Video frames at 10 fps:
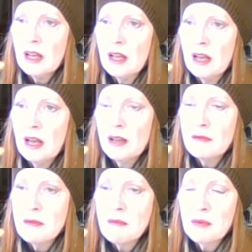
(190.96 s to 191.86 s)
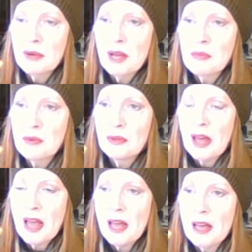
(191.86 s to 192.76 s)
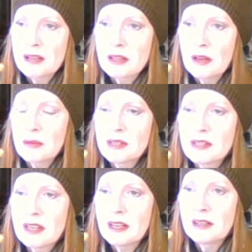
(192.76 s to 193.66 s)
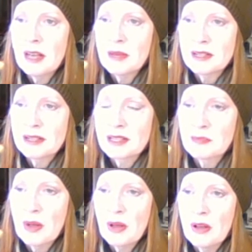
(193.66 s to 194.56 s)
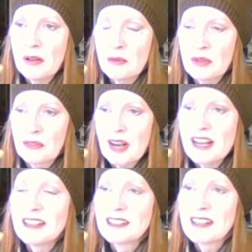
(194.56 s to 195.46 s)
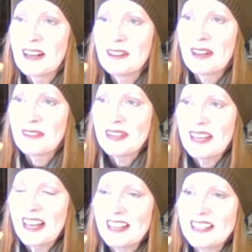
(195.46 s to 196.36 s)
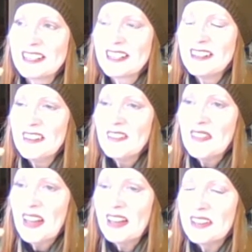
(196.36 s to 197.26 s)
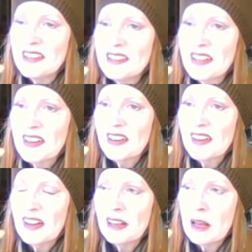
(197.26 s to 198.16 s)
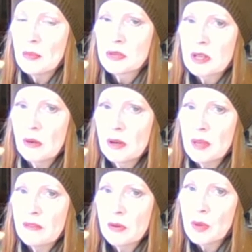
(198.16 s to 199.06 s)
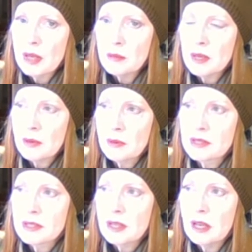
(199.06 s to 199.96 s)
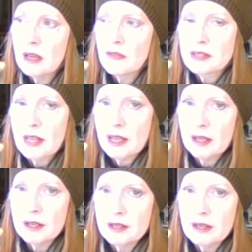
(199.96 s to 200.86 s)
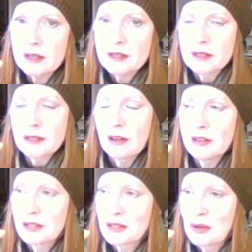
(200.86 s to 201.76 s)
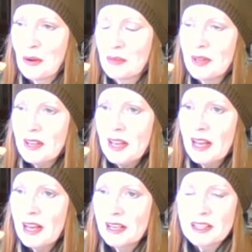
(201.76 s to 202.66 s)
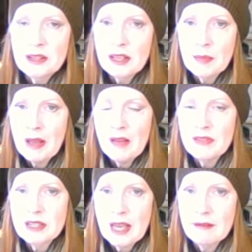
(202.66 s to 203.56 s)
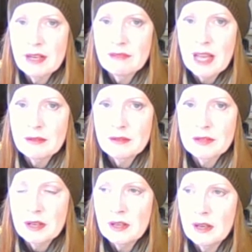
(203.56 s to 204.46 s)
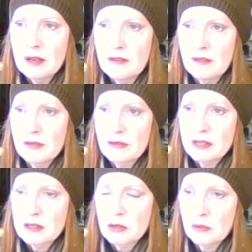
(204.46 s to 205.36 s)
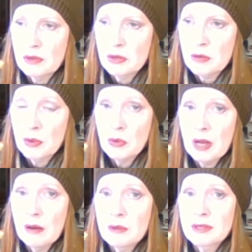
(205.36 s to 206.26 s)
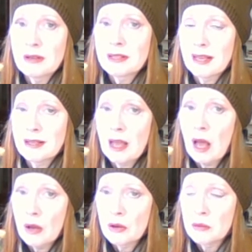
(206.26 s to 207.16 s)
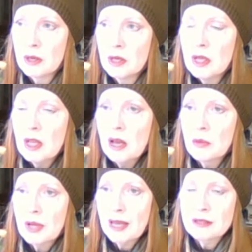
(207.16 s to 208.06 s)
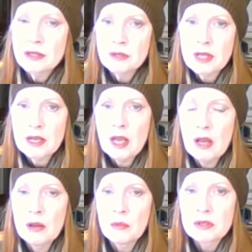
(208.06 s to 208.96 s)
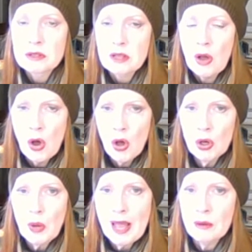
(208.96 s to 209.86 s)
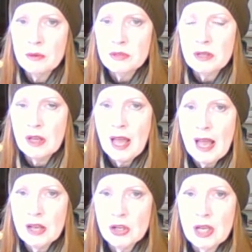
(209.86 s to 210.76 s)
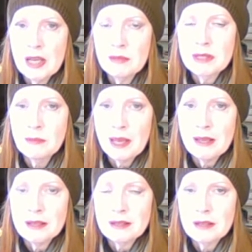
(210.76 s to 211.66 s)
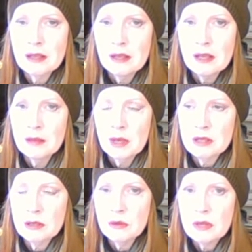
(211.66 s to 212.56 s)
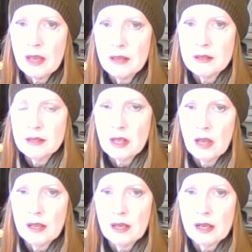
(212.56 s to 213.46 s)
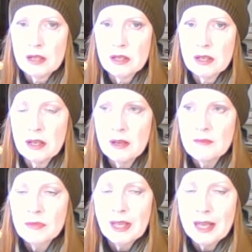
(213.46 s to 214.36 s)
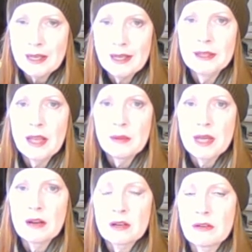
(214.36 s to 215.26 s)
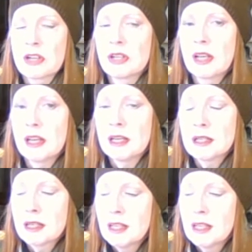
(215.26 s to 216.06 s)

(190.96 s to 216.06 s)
I remember when I bought the hat, I was in Leamington Spa with friends that weekend, and I bought it on a bit of a whim. It was for sale in a designer shop, and I didn't think about having to carry it around for the rest of the shopping trip or how I was going to get it home. And what I had to do to get it home was hollow out a hat-shaped space in my suitcase so that I could actually get it in there without crushing it.